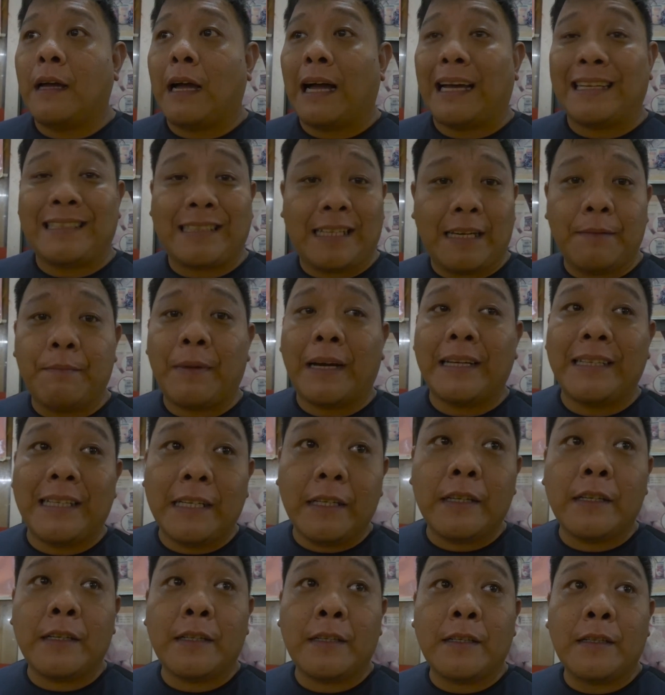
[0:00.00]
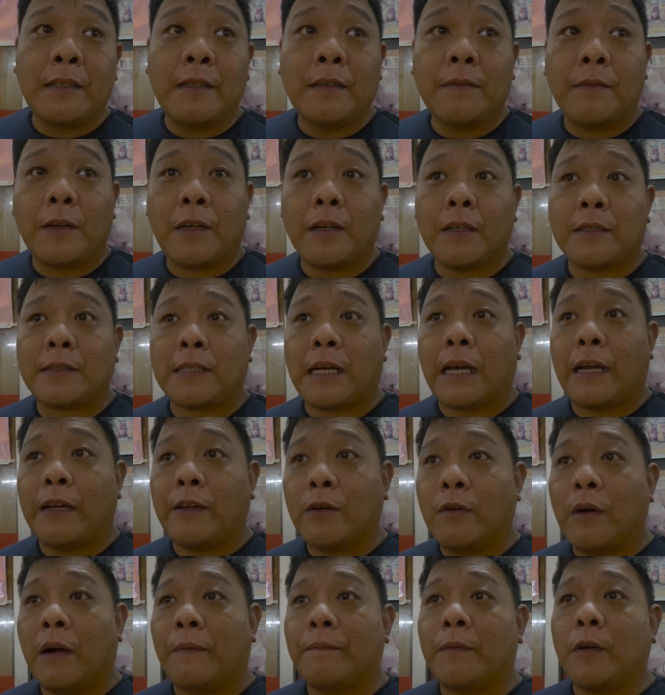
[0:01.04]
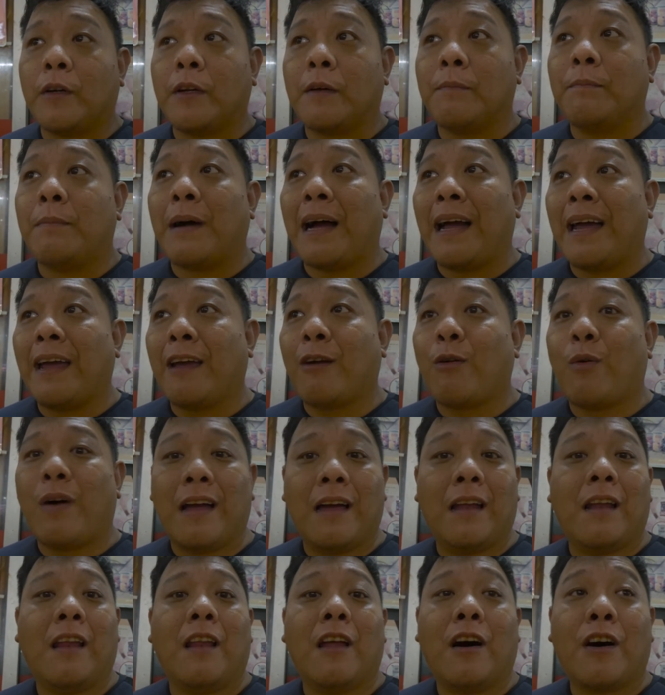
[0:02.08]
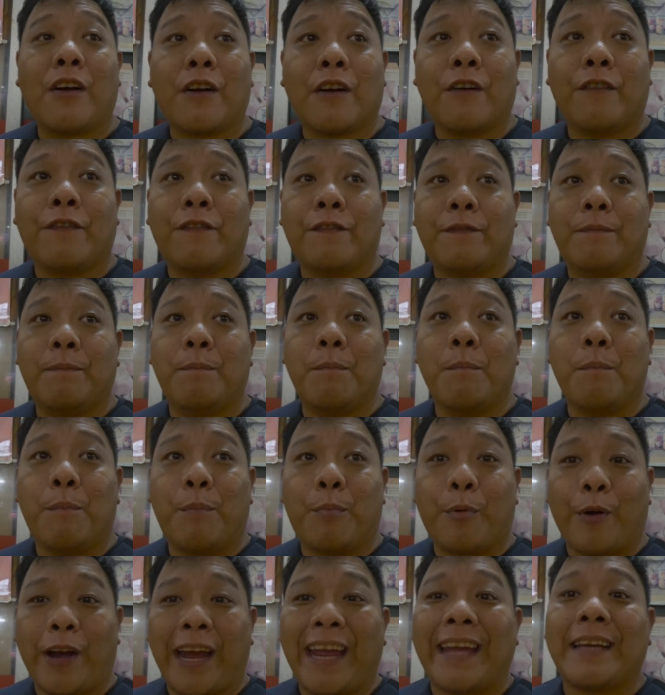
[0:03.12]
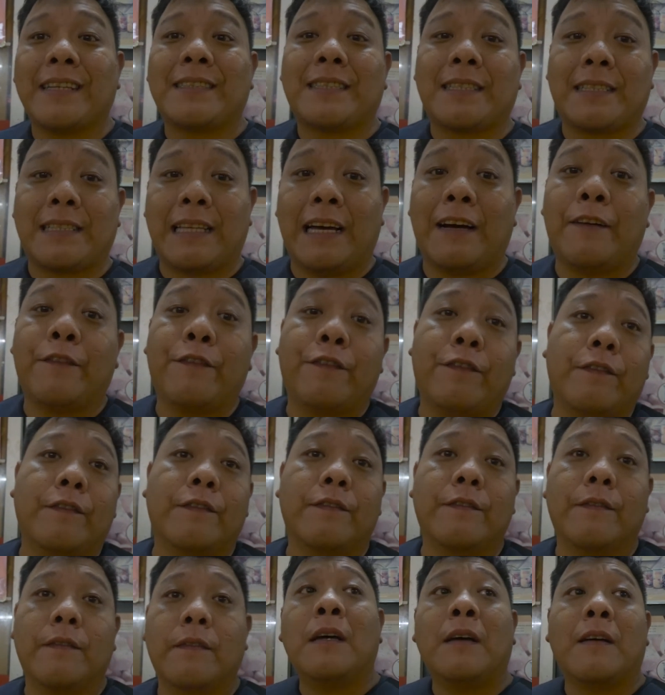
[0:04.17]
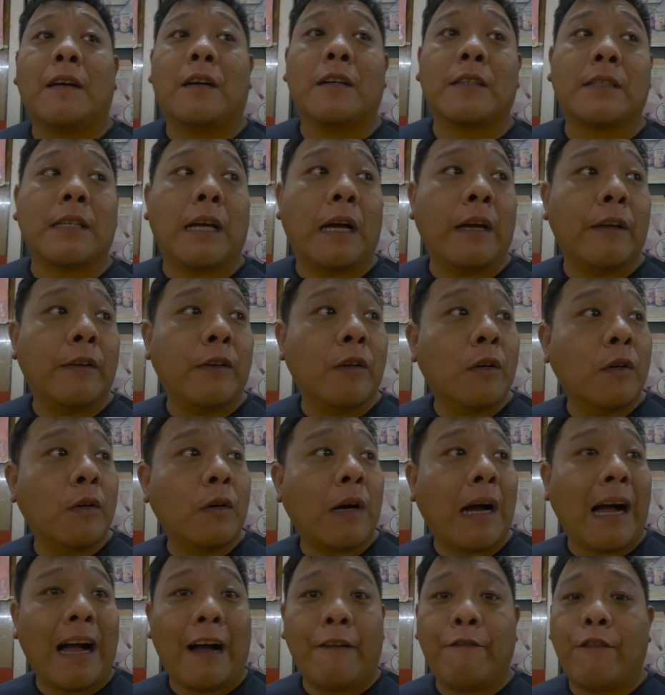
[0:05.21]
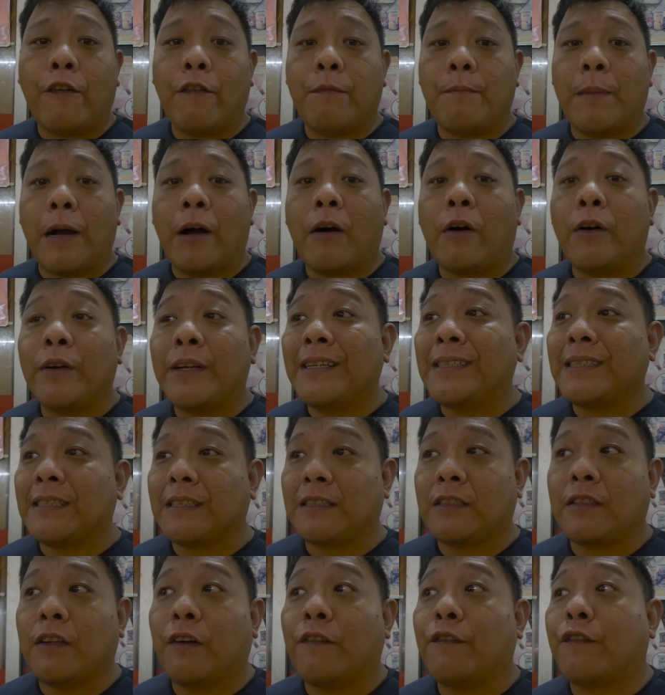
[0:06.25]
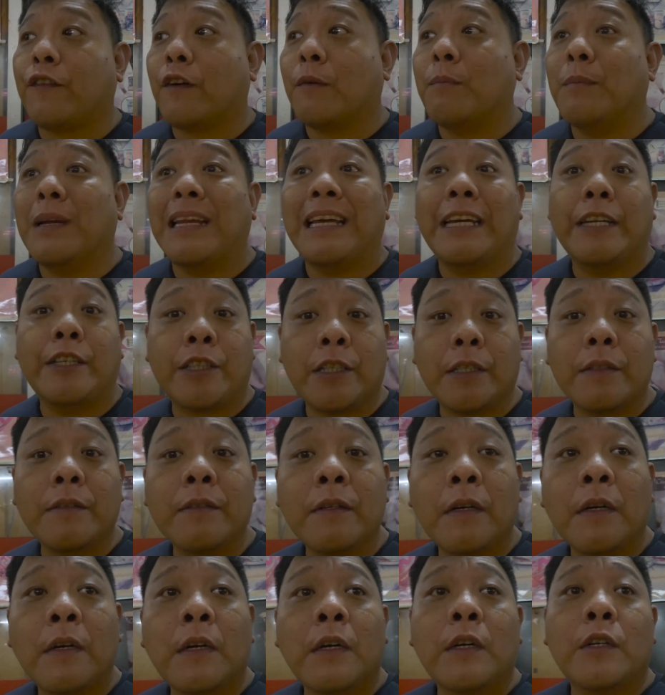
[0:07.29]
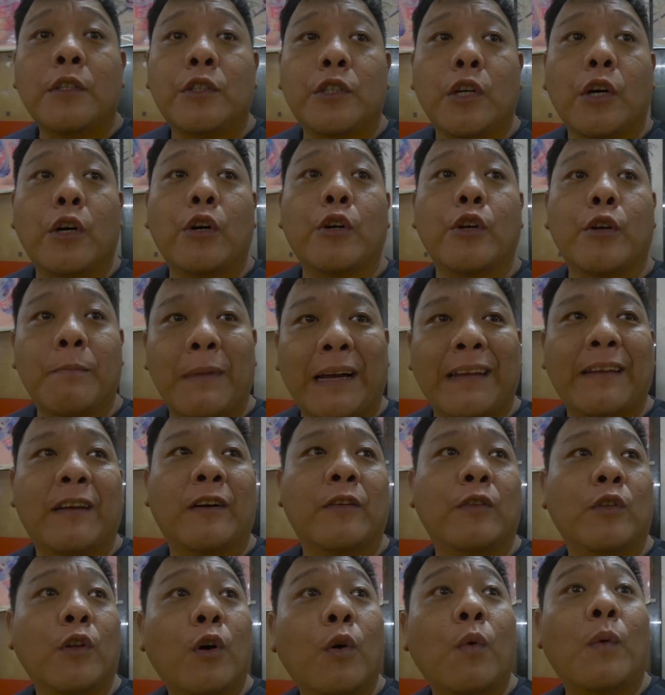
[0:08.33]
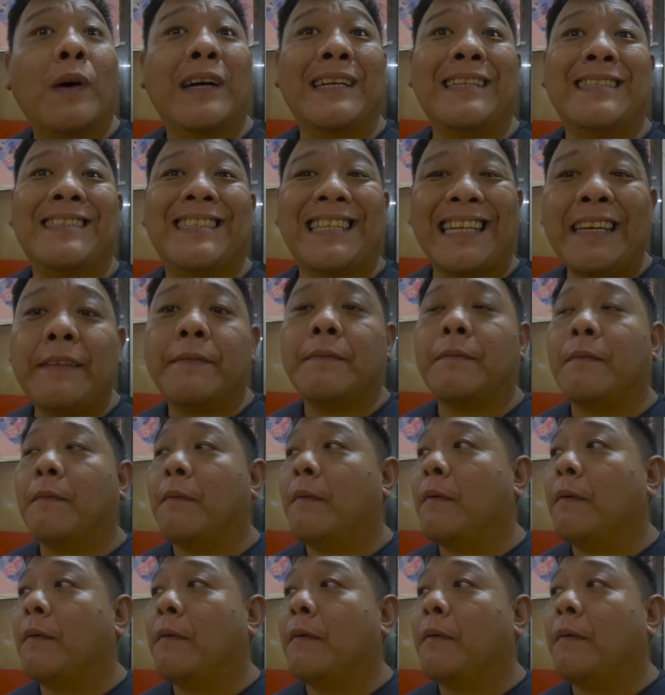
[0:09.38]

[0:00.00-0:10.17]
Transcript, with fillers: I skip my dinner because I know I'm gonna buy quite a lot of bread stuff because I know half of my audience is not from Malaysian, so you might not know what is it.